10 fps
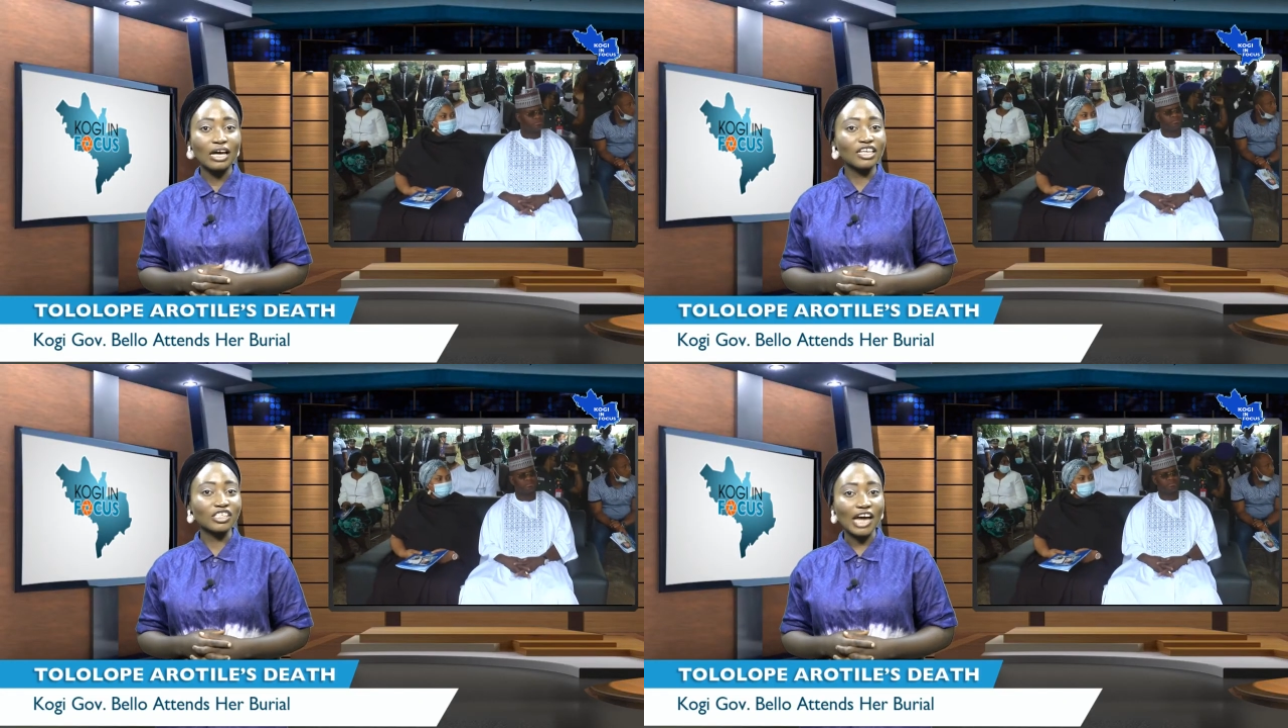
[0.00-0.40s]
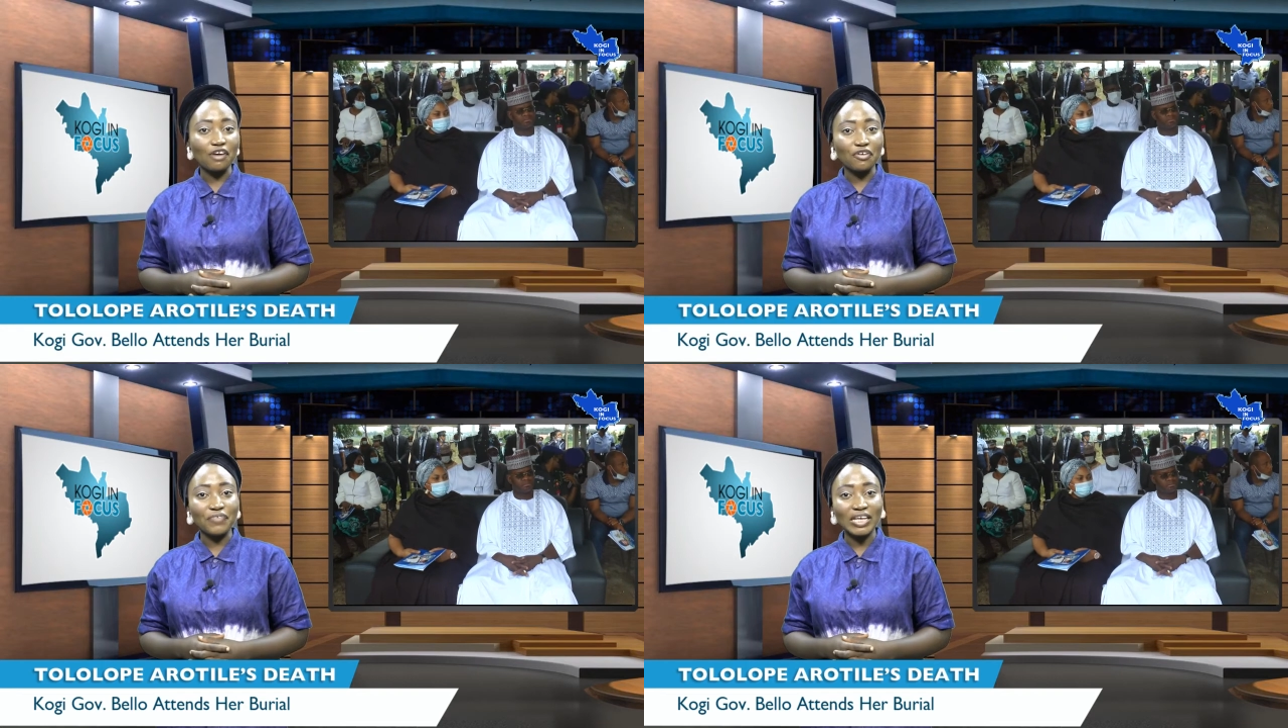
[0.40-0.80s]
the
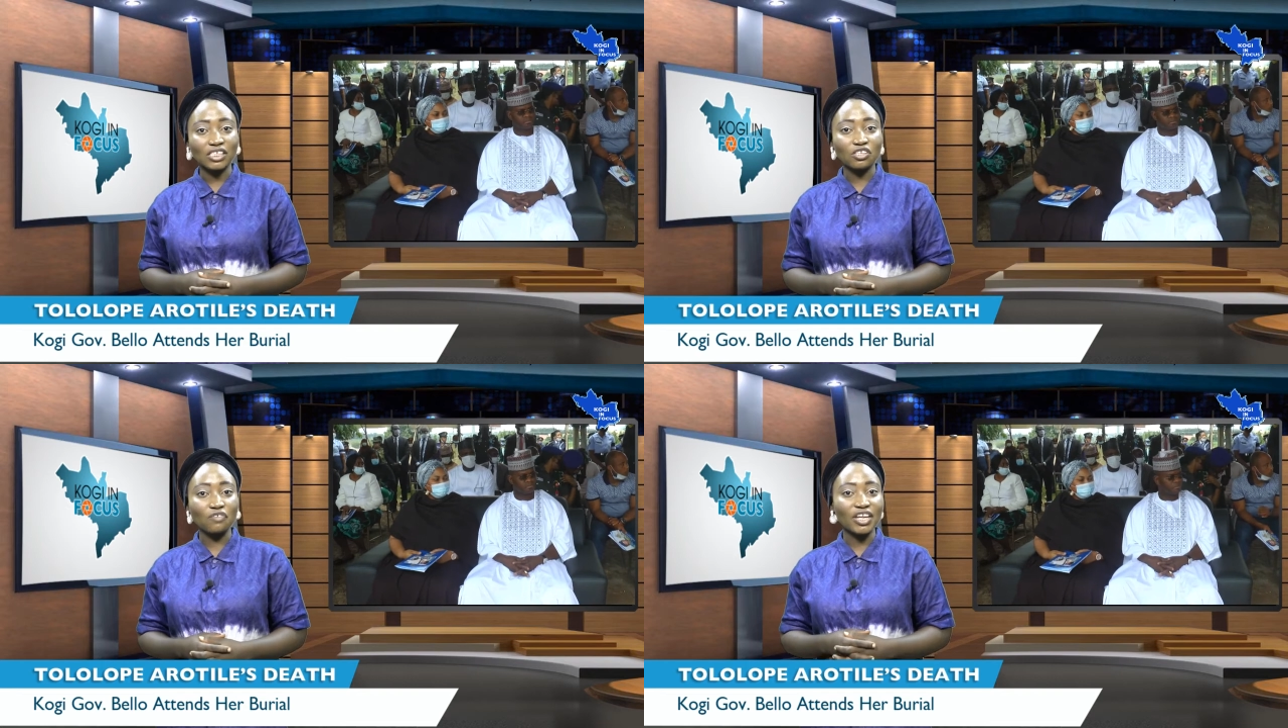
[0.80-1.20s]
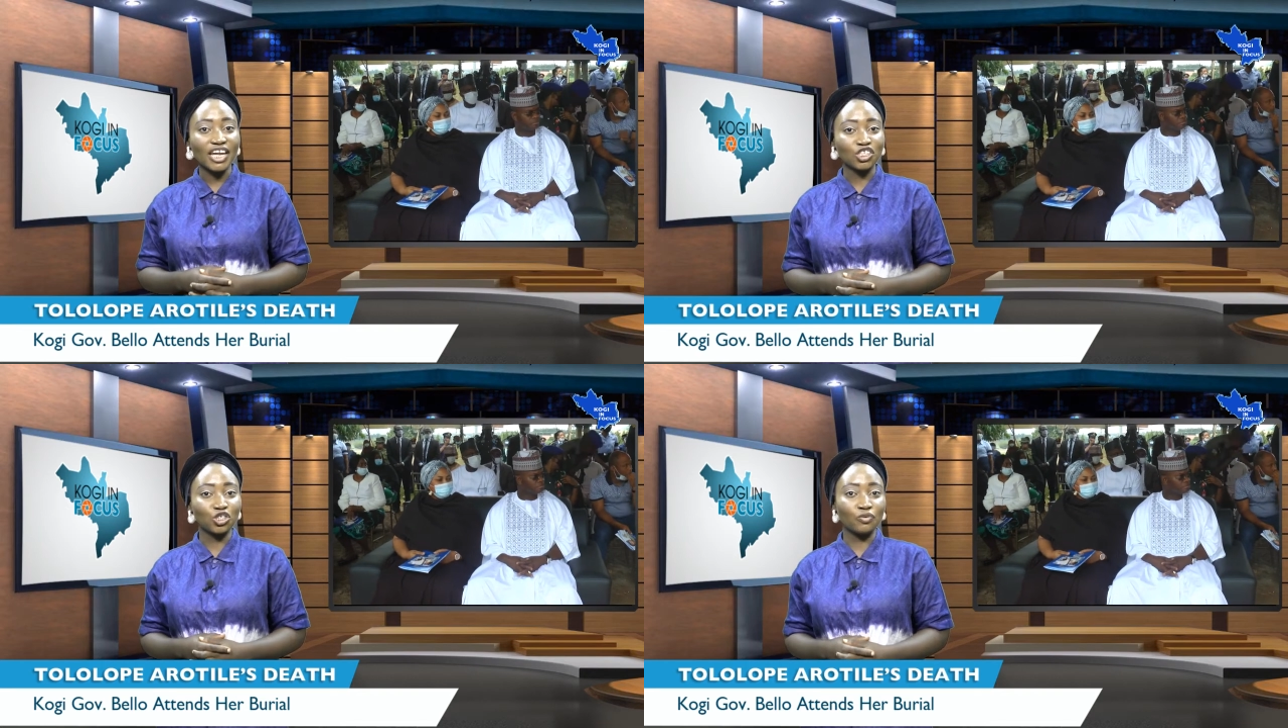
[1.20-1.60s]
sacrifices of the
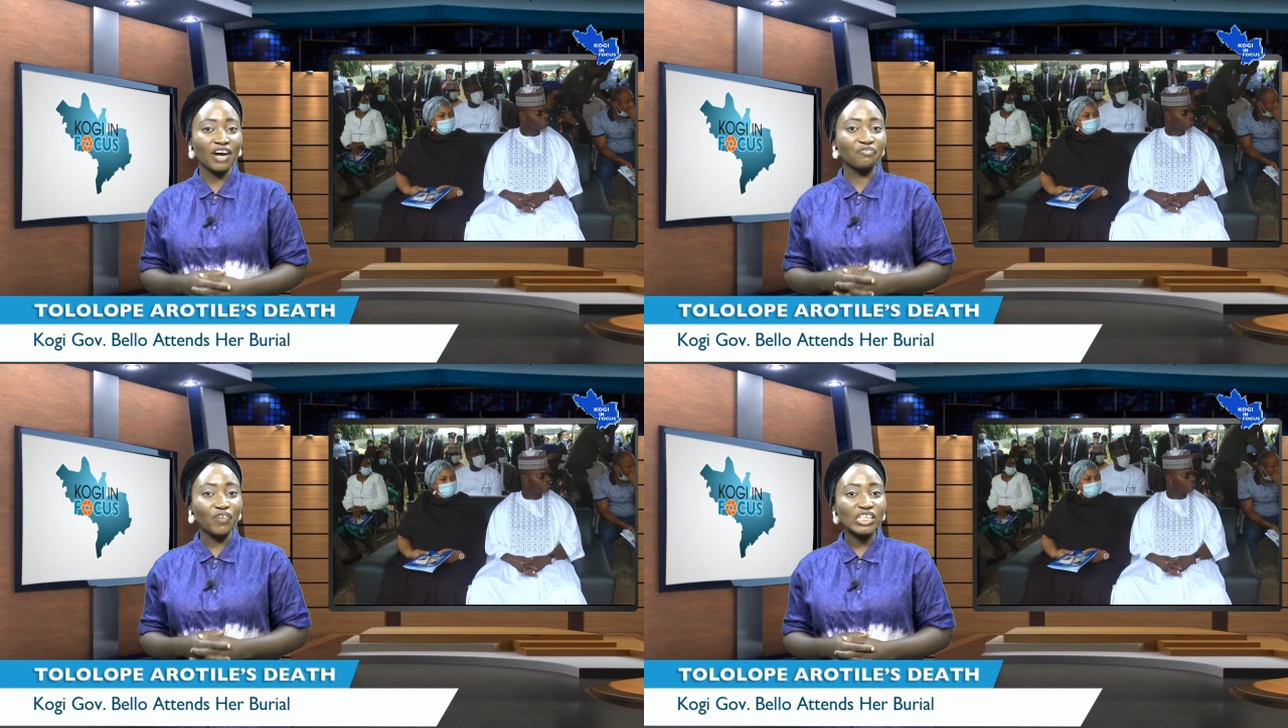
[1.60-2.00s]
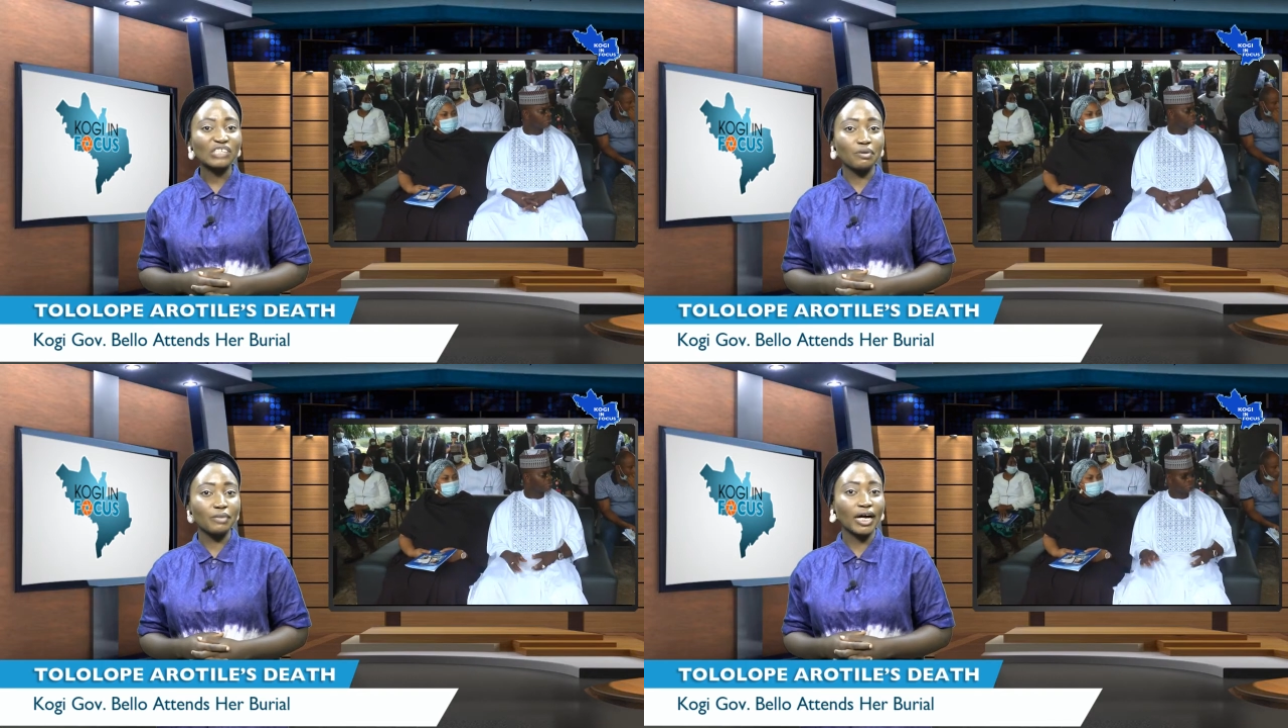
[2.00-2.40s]
Nigerian first
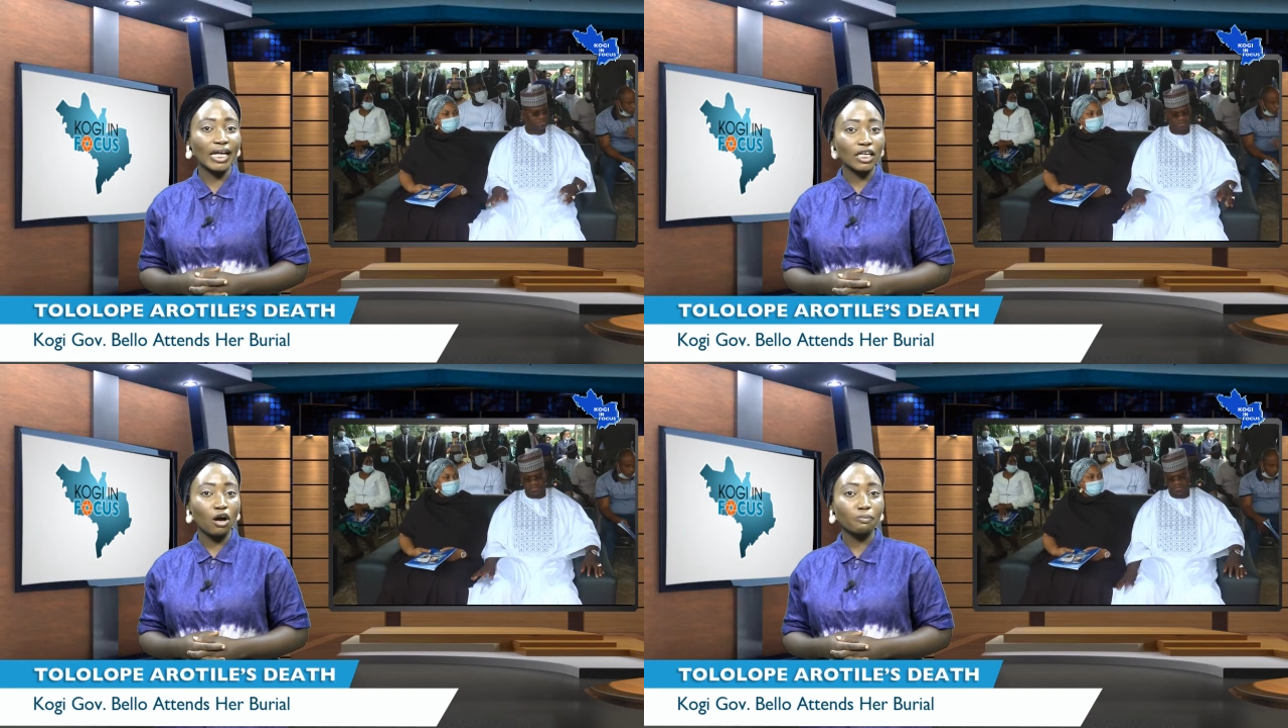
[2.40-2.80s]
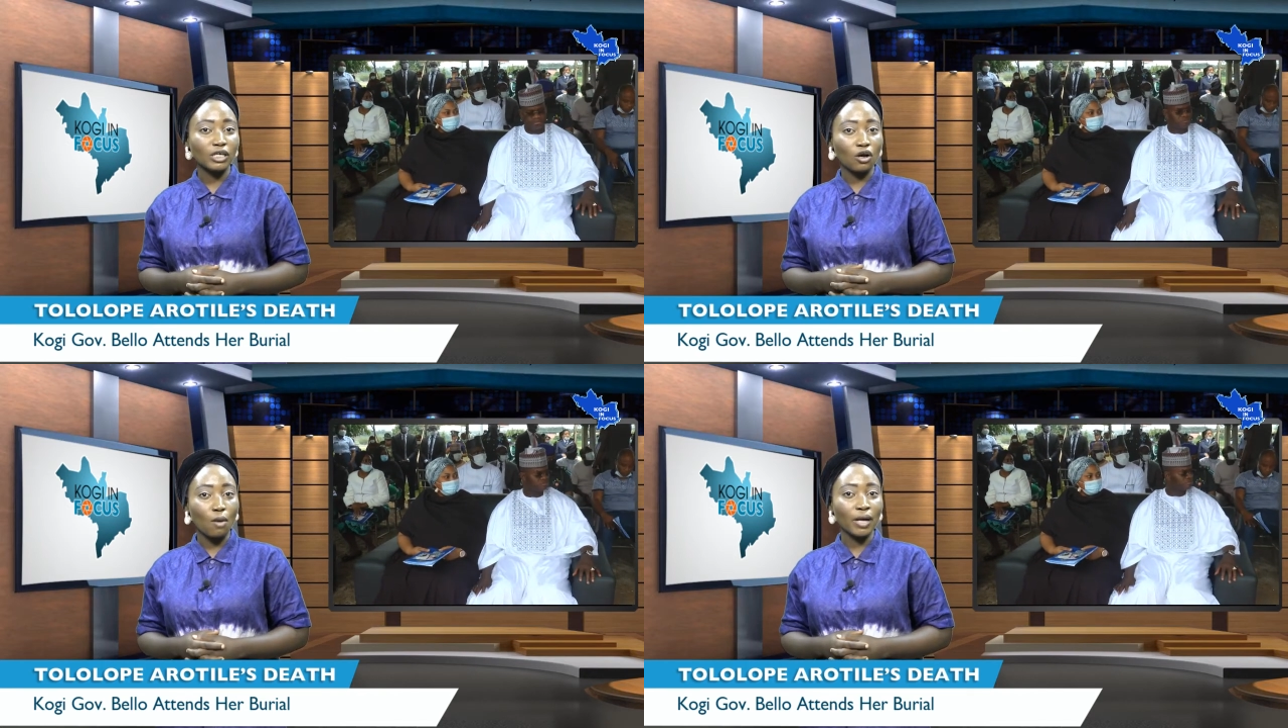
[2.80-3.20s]
female helicopter
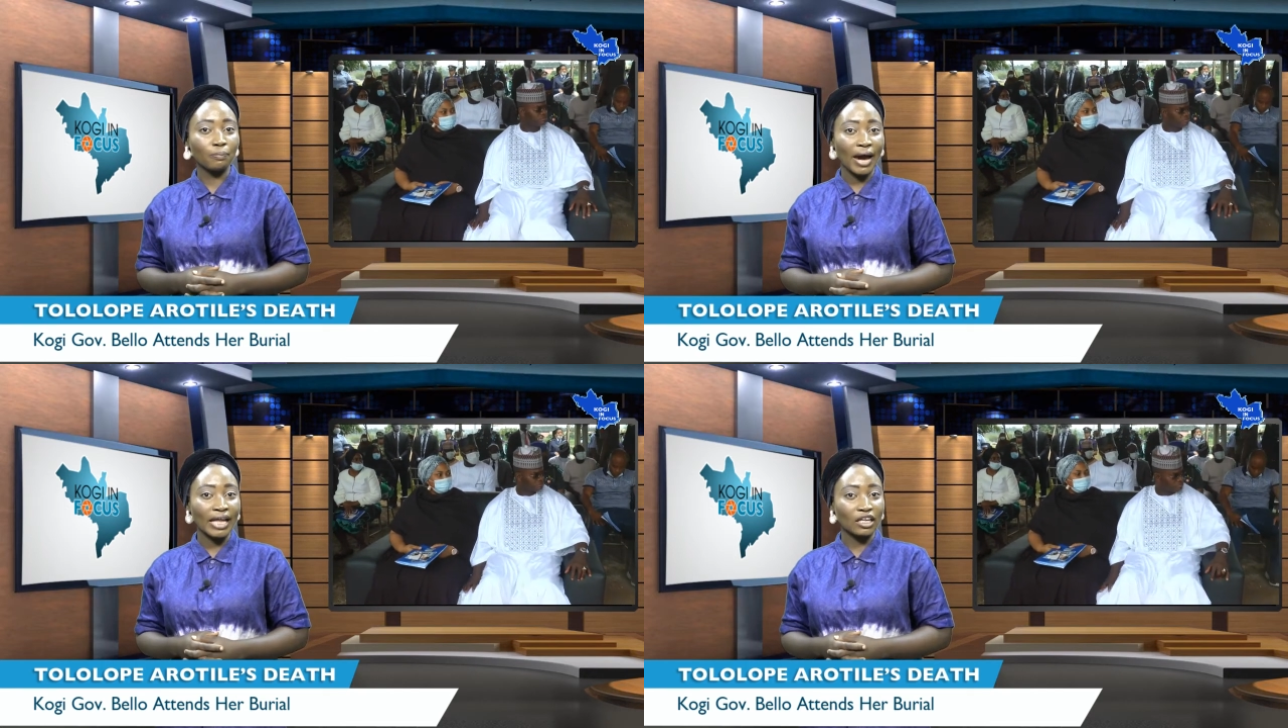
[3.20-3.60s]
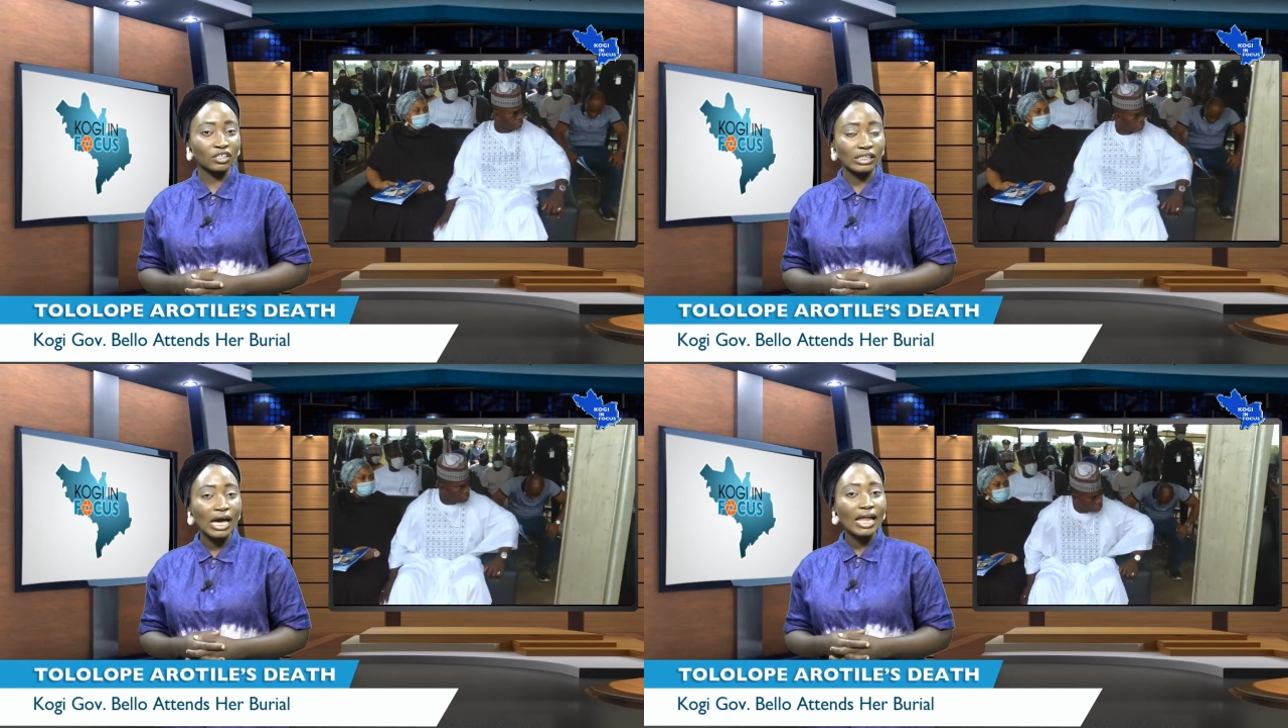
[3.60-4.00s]
combat pilot,